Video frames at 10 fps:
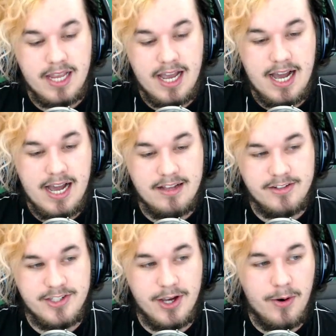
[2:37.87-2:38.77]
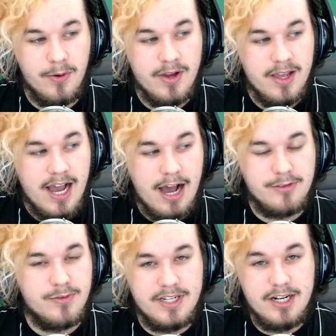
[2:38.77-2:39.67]
Uh, so I
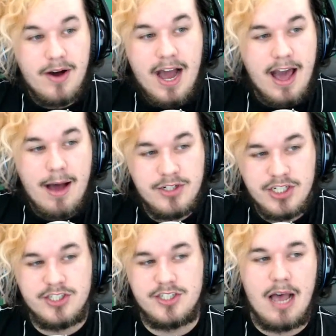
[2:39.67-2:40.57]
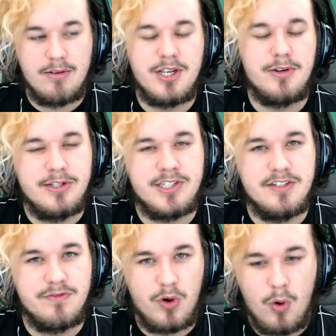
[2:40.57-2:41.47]
was, you know, I, I was just, I was so used
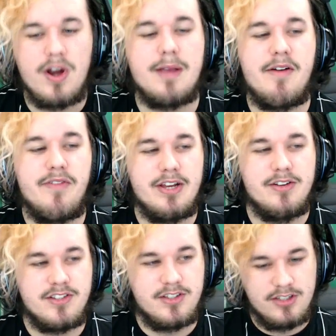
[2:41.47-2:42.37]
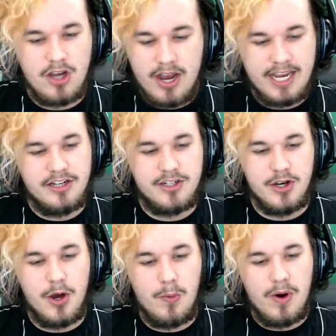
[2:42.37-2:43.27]
to recording my videos, talking to
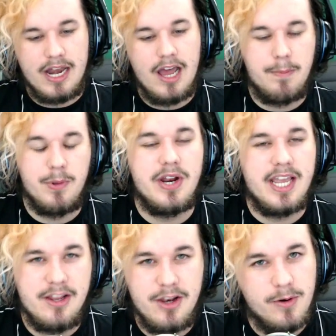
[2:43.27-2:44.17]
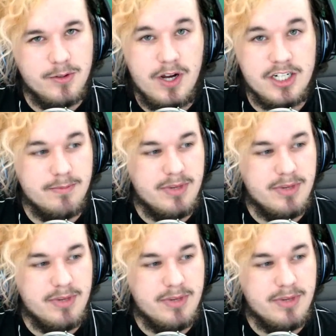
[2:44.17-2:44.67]
no one, uploading it, and no one's watching.